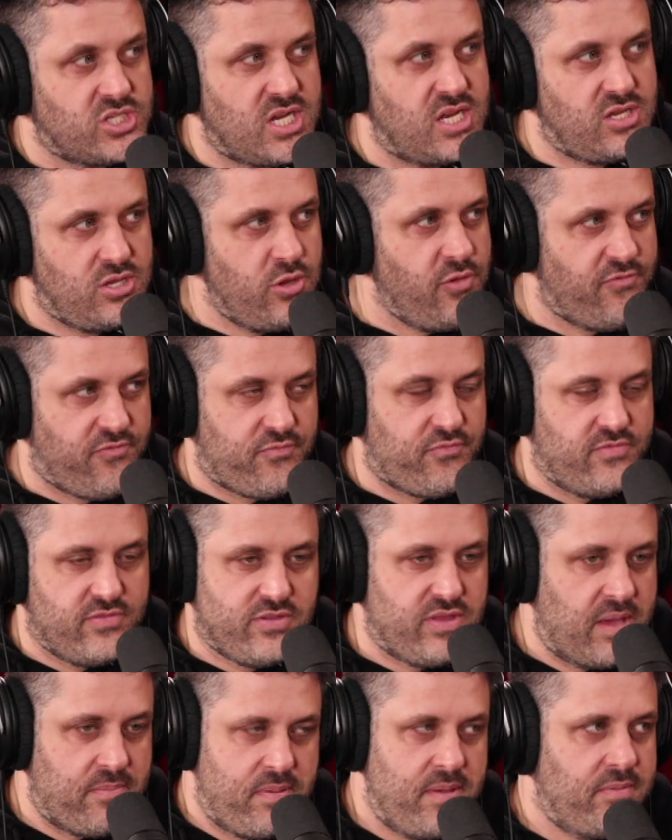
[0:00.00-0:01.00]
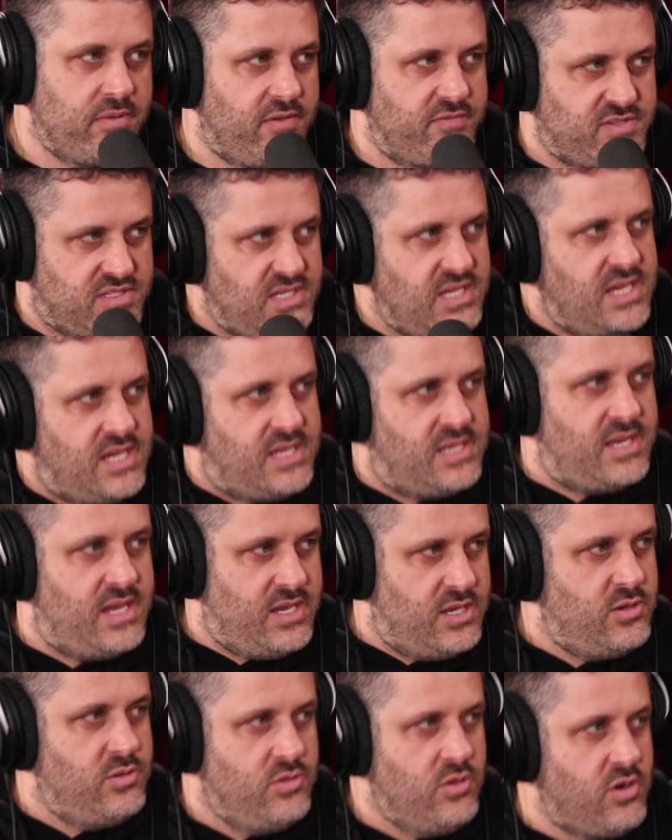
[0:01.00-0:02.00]
shit people have seen
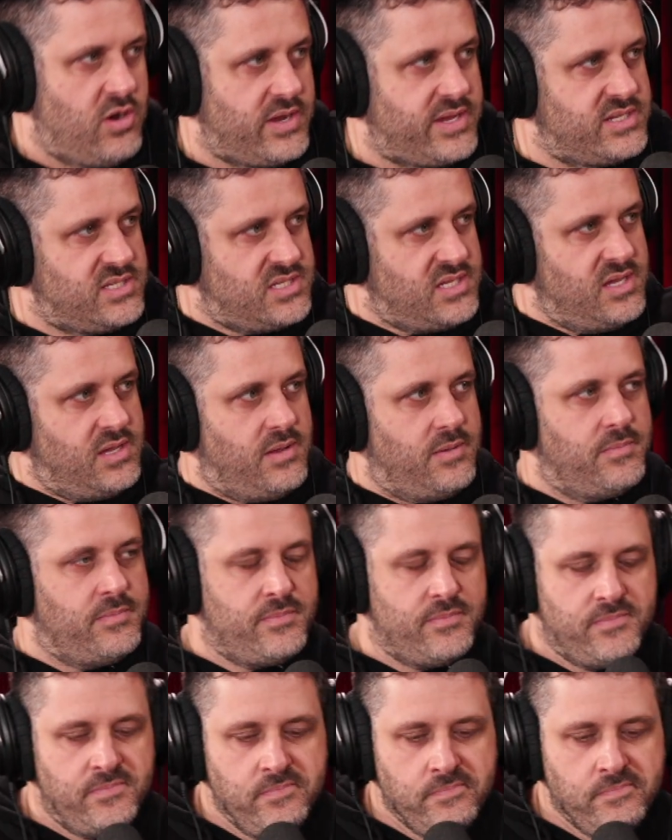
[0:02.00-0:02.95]
in New York. So it's him.